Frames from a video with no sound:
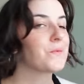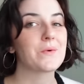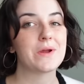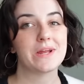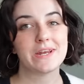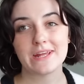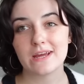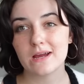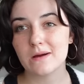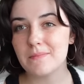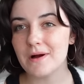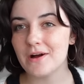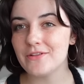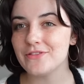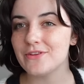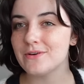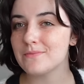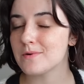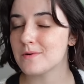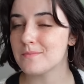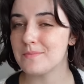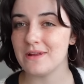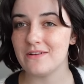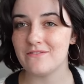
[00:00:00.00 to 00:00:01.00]
reading about
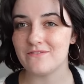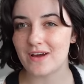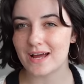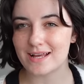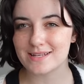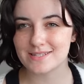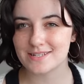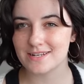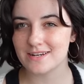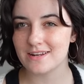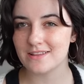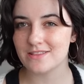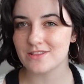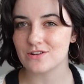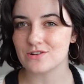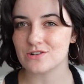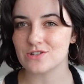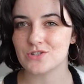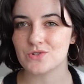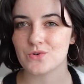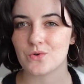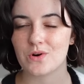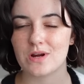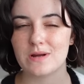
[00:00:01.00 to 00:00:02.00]
them or be invested in their
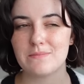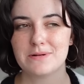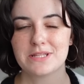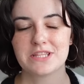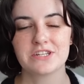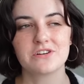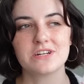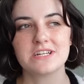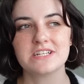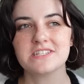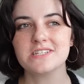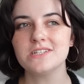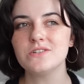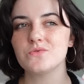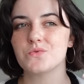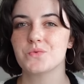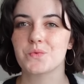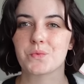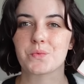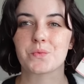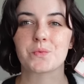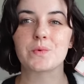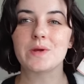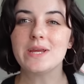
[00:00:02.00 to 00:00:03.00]
story, but there isn't
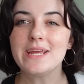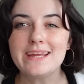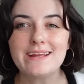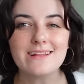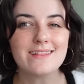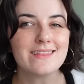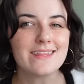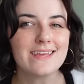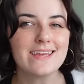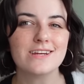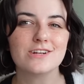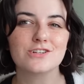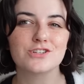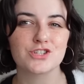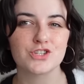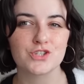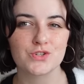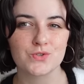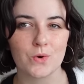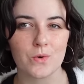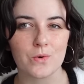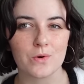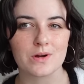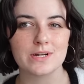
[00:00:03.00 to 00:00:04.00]
really a
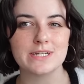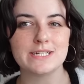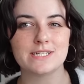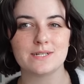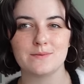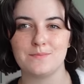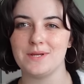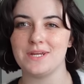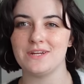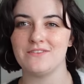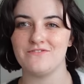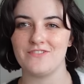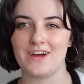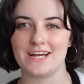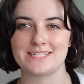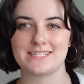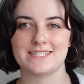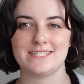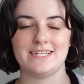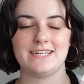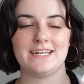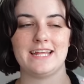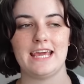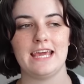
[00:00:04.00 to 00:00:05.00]
story to be
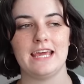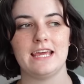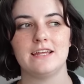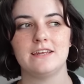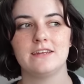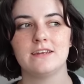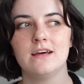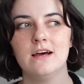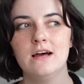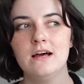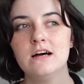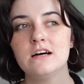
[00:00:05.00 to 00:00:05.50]
invested in.